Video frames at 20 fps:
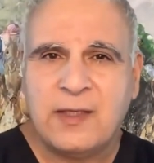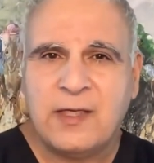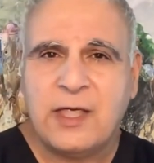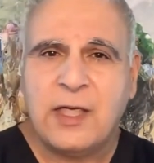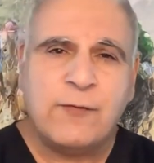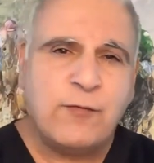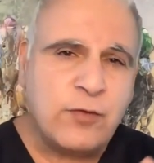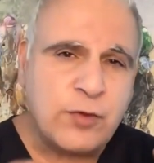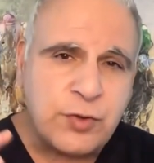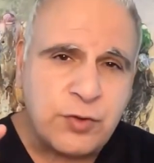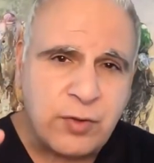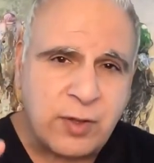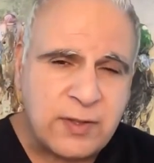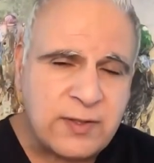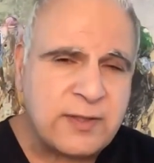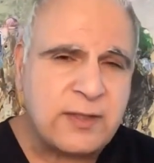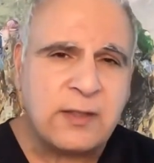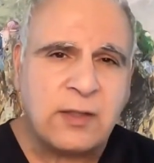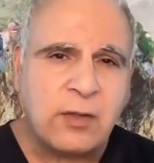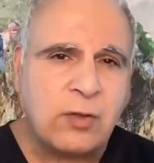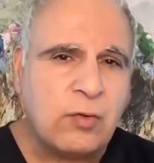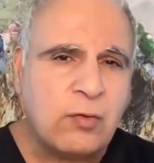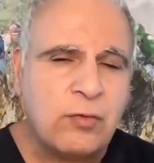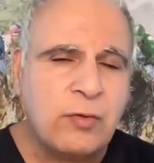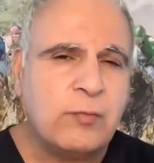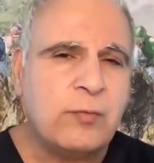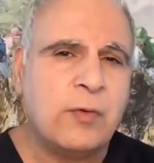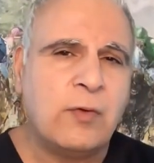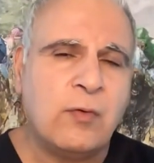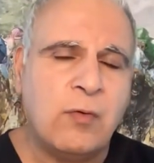If you're trusting the
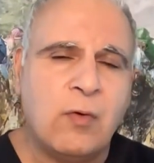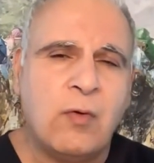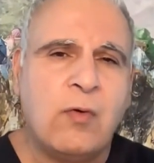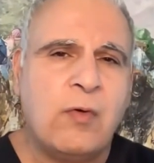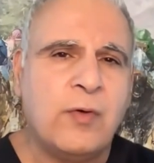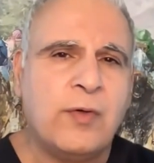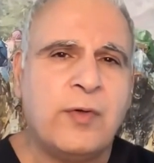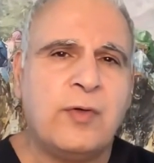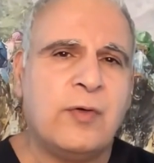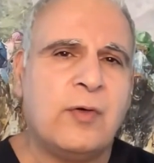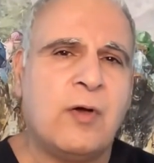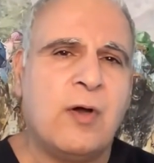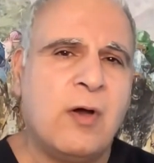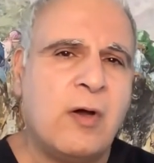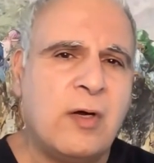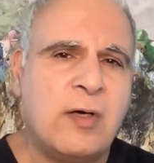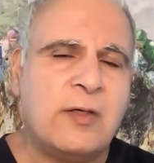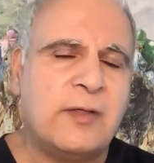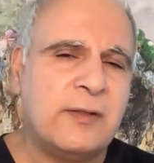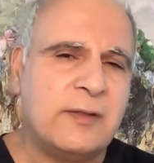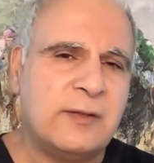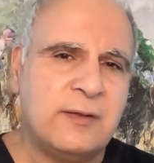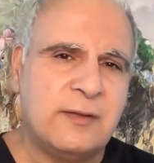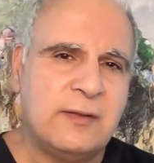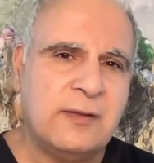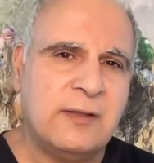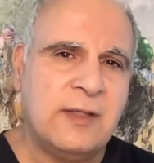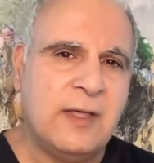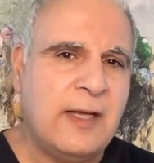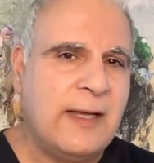Lord with all your heart,
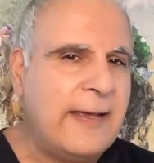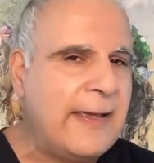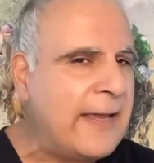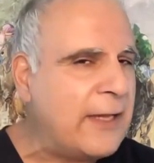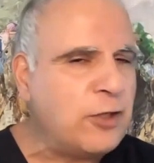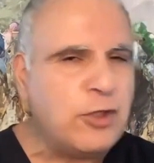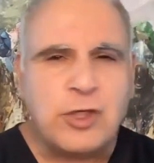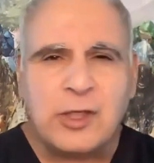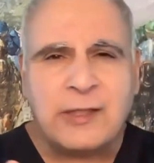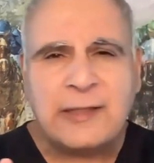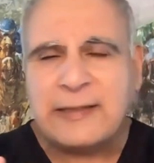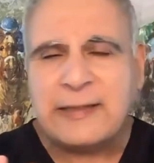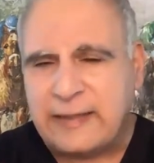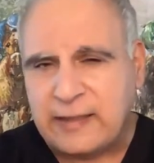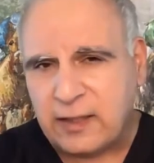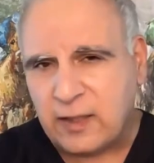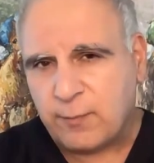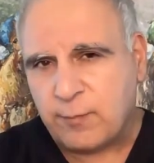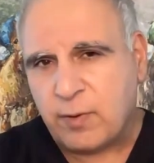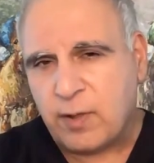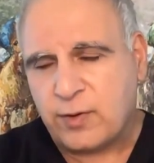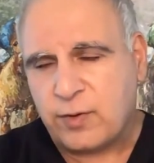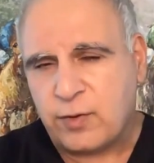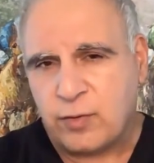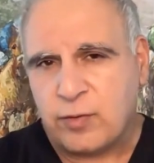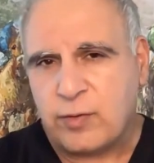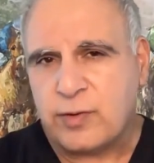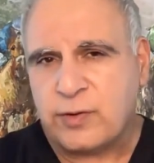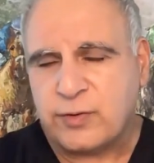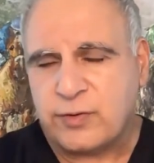and you're not leaning upon
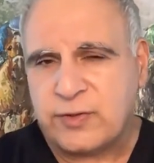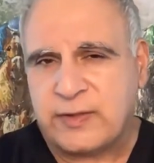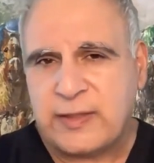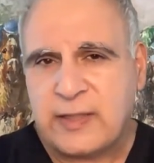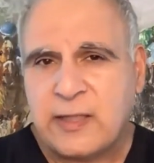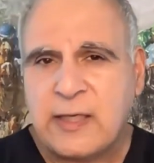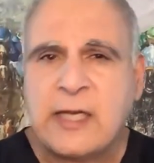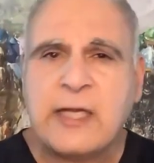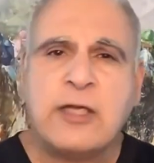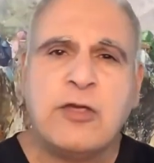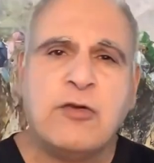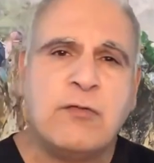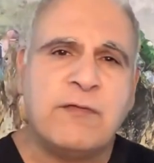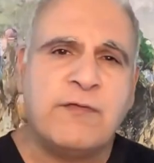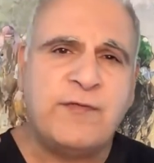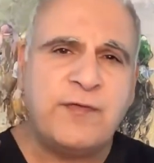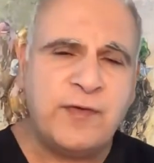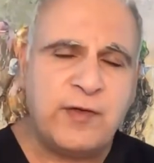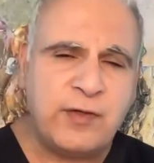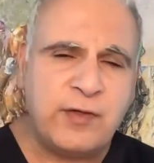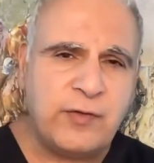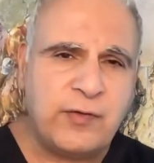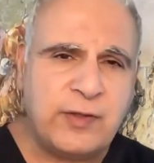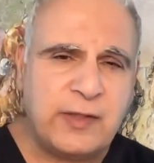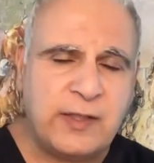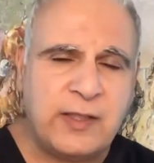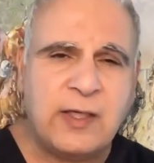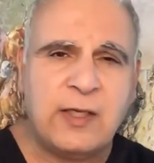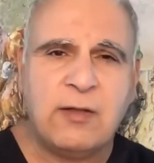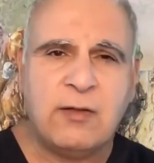your own understanding, and you're
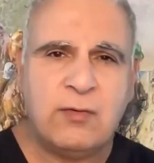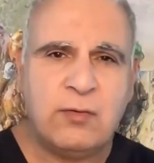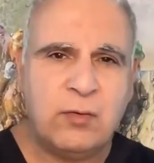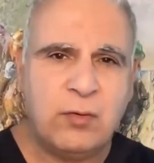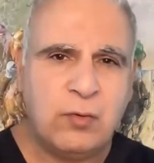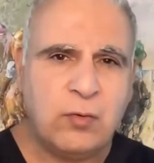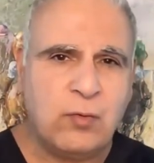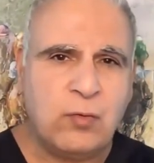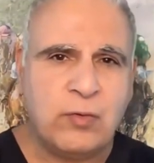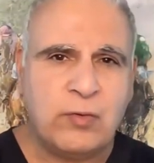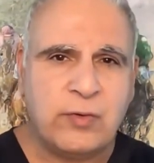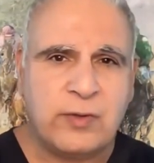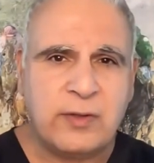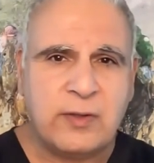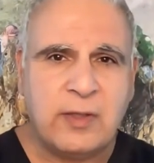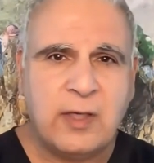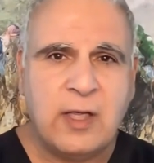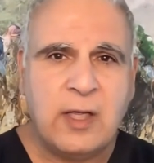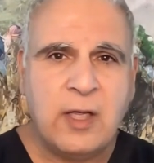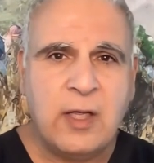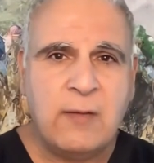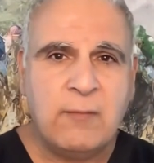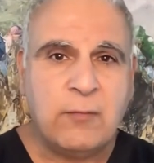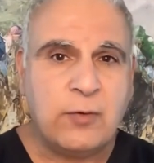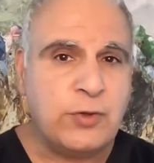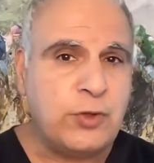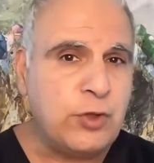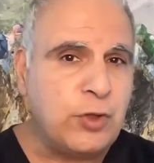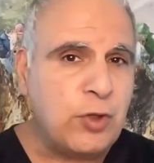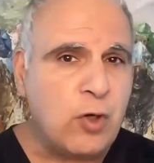fearing the Lord,
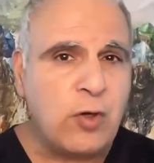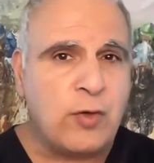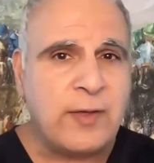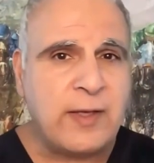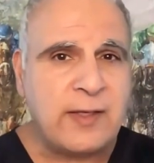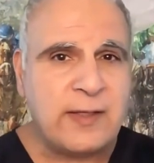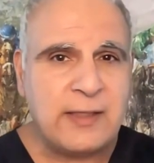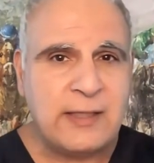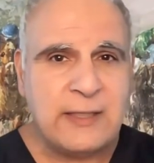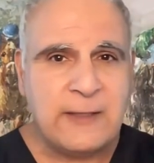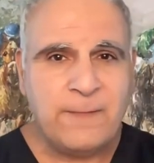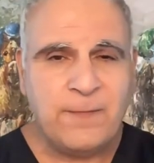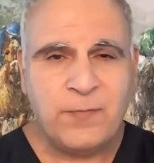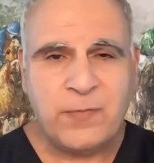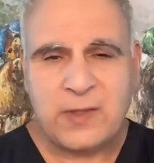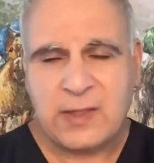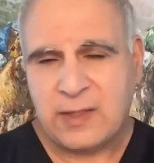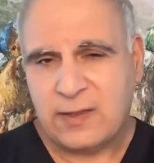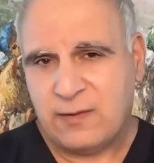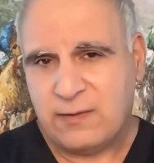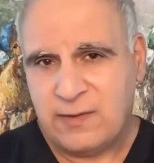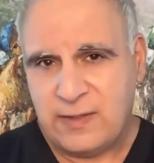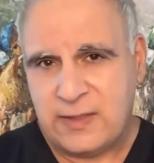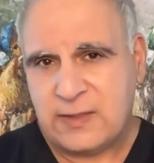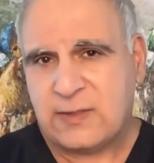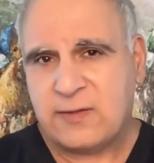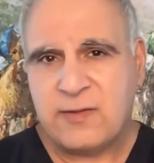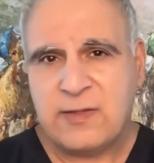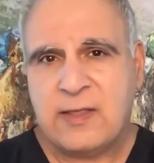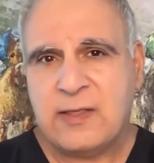because you know that
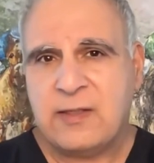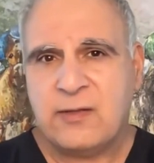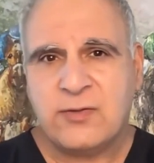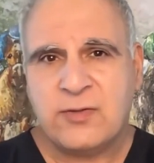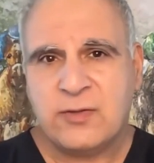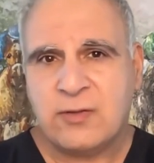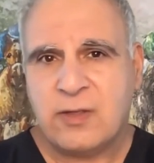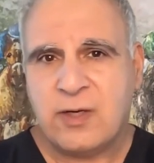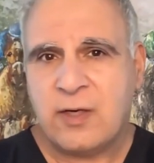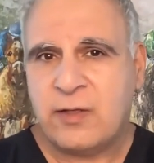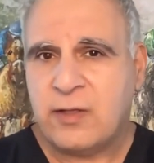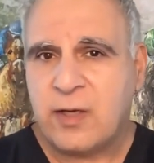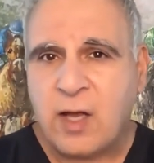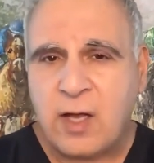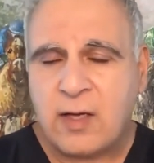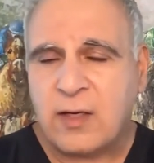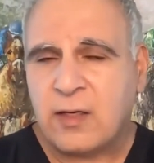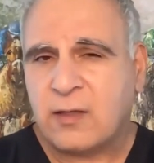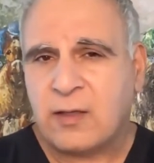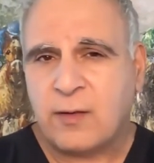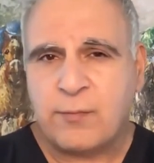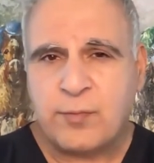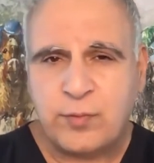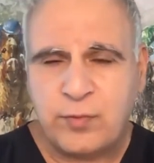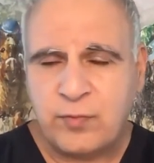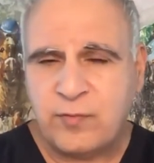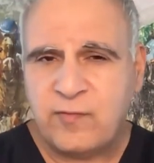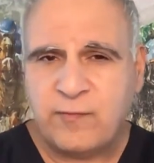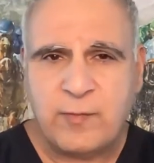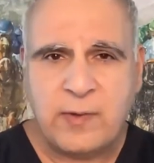these things are not
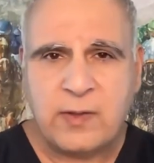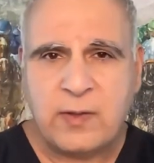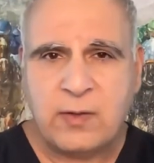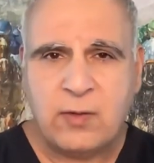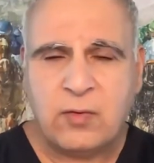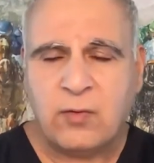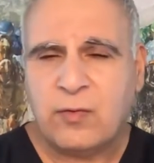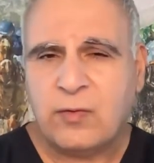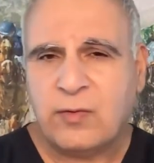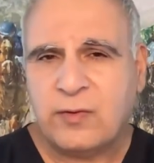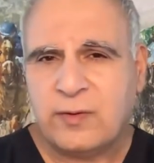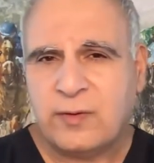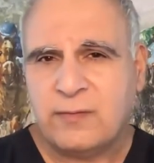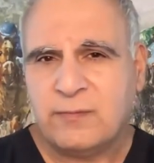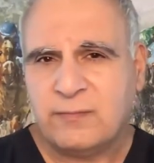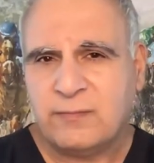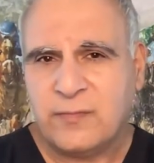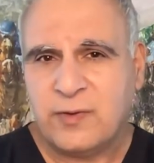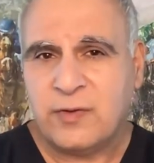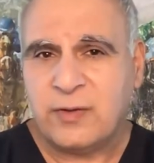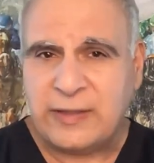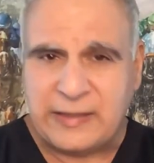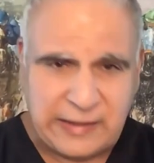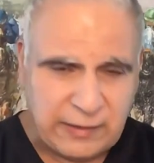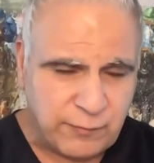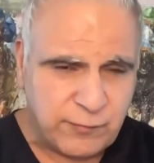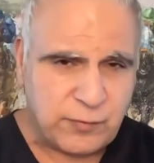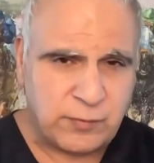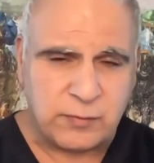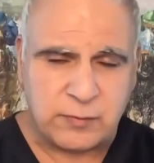approved by the Lord. They're
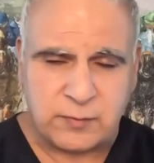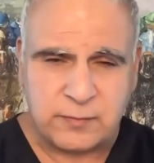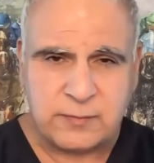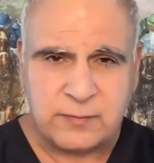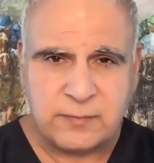evil.